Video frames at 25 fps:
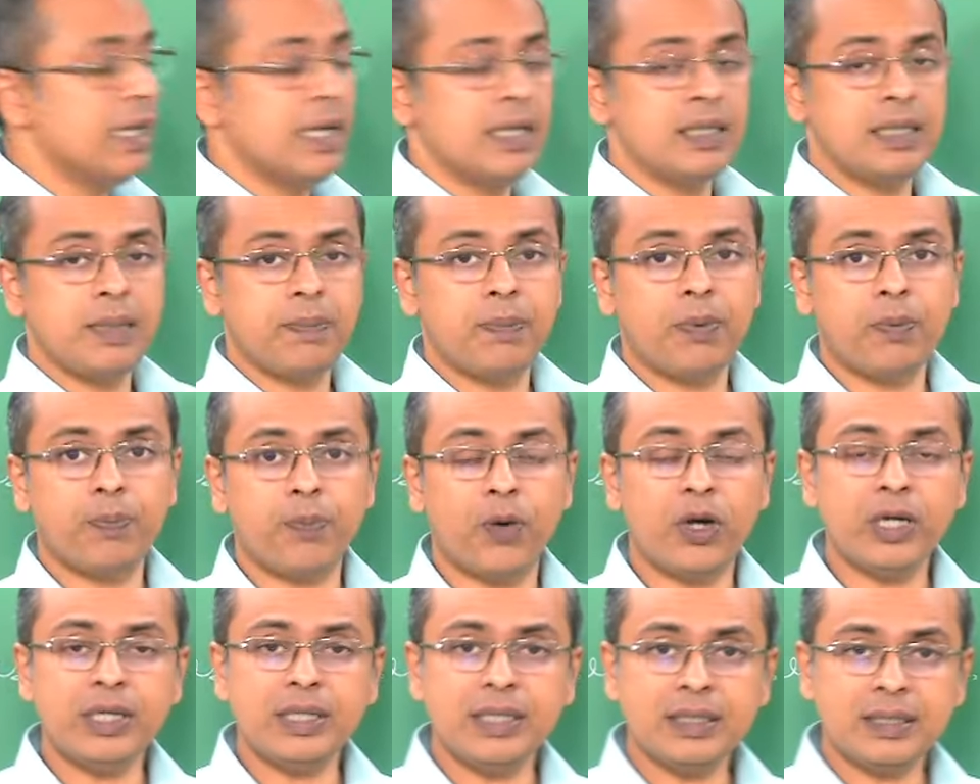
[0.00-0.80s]
the
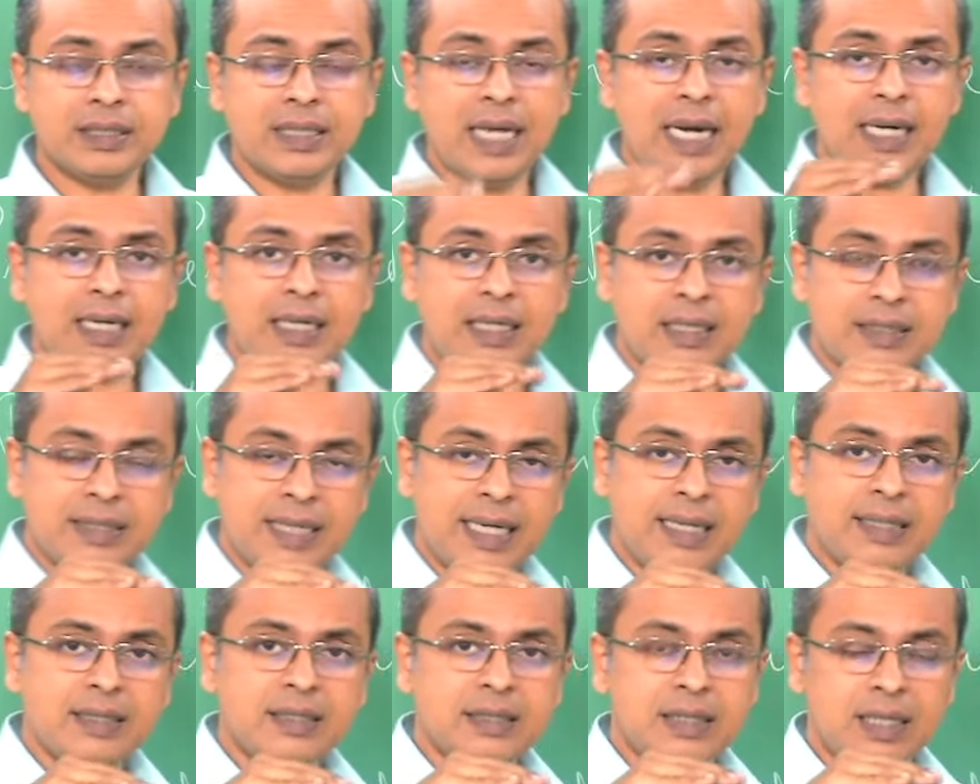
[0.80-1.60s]
point is that
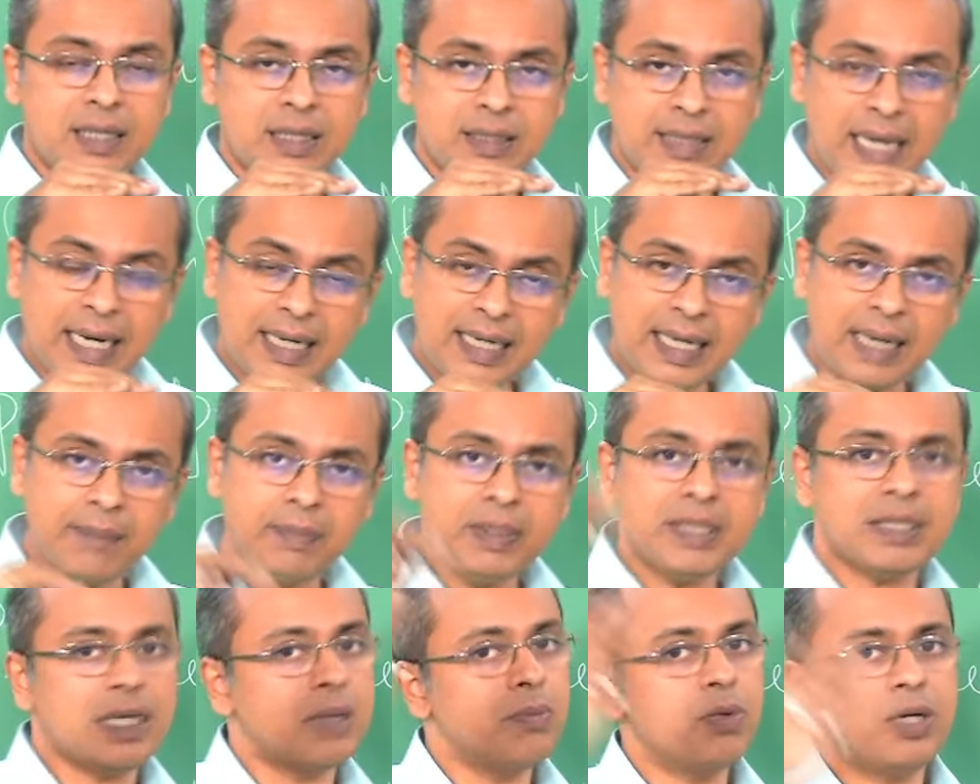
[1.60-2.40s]
that can be
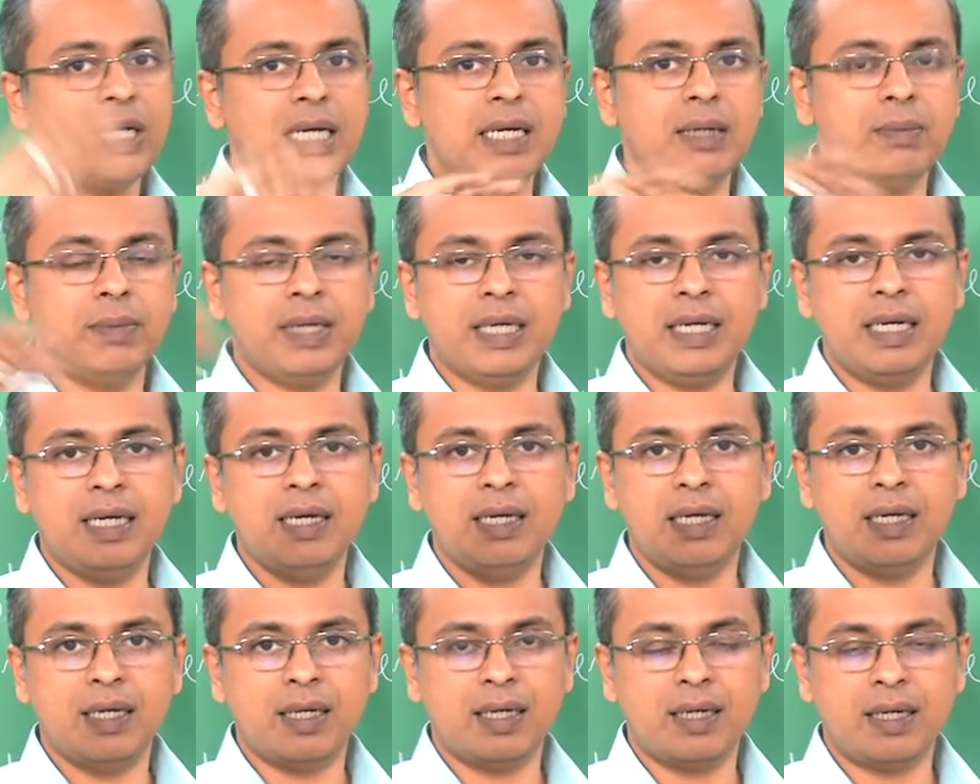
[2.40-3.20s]

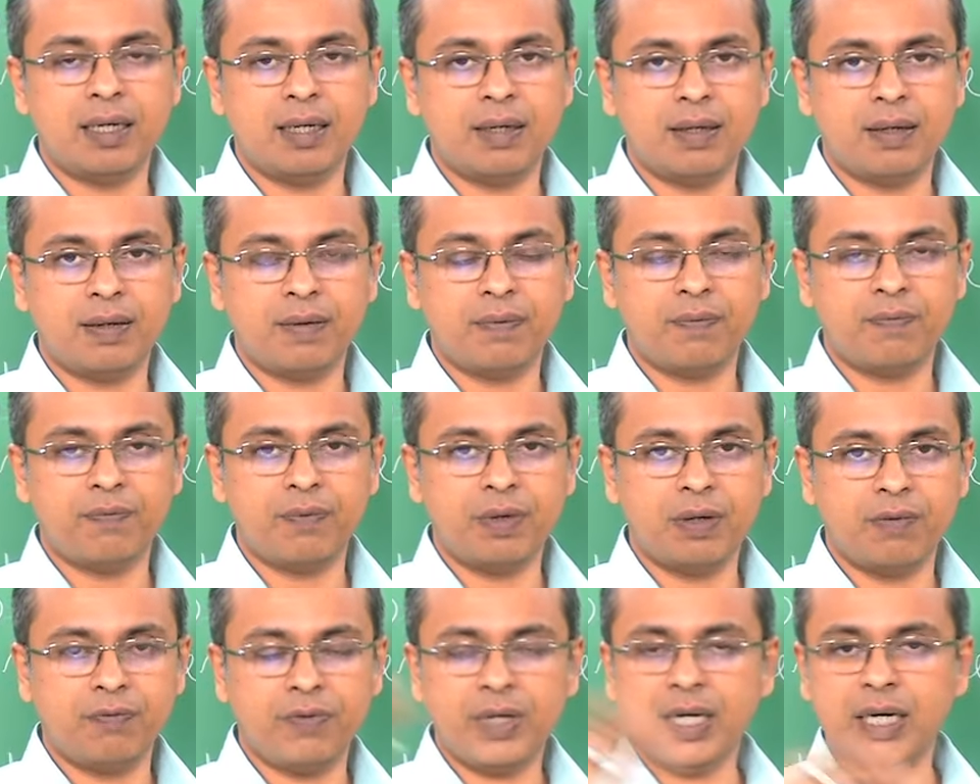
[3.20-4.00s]

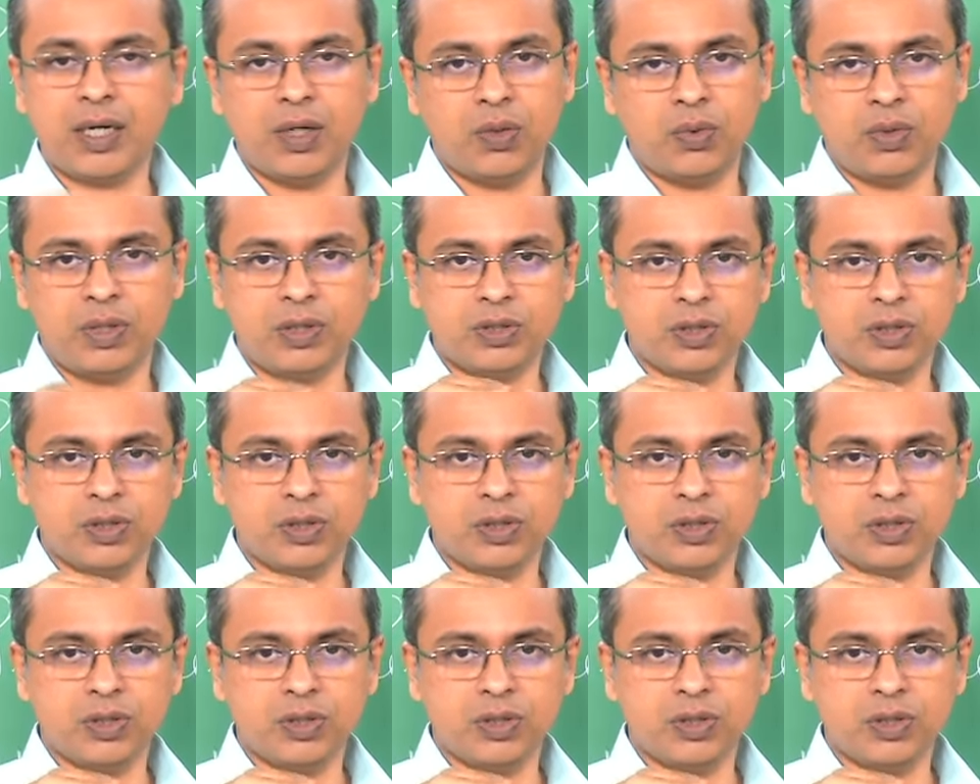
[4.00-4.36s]
thermodynamically figured out.